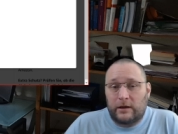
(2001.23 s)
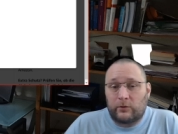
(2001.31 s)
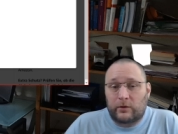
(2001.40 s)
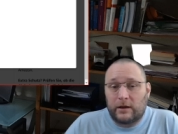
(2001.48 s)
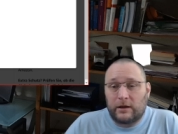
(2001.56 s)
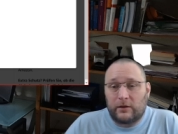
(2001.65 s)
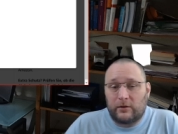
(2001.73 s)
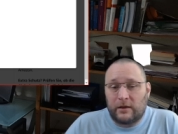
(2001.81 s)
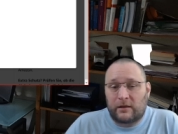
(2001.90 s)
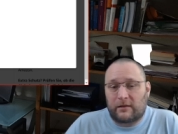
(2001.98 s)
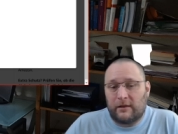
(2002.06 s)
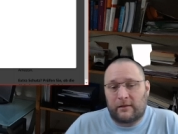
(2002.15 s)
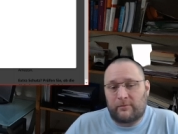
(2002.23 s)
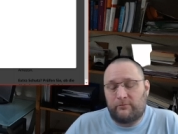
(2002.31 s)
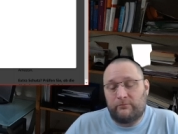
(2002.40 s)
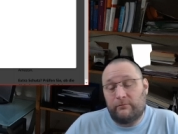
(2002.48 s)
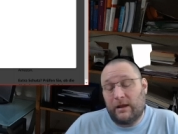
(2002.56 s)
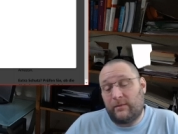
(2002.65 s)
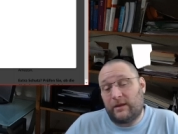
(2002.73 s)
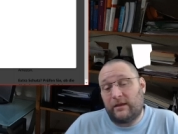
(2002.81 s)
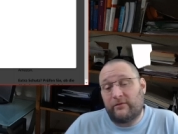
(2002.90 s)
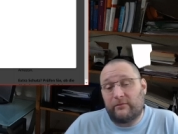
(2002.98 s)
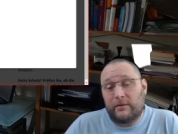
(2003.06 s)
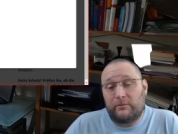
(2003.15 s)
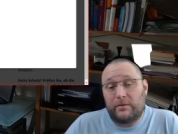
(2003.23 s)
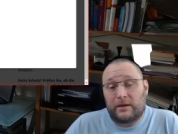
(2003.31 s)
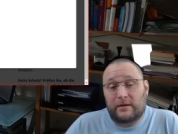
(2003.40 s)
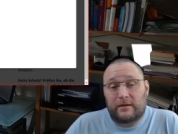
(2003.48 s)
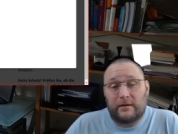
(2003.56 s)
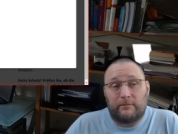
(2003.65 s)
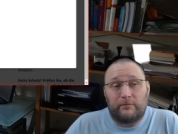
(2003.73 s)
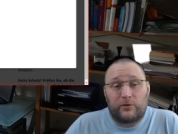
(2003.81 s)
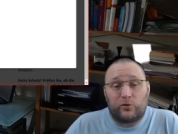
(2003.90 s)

You can, it's, it's maybe even a bit um,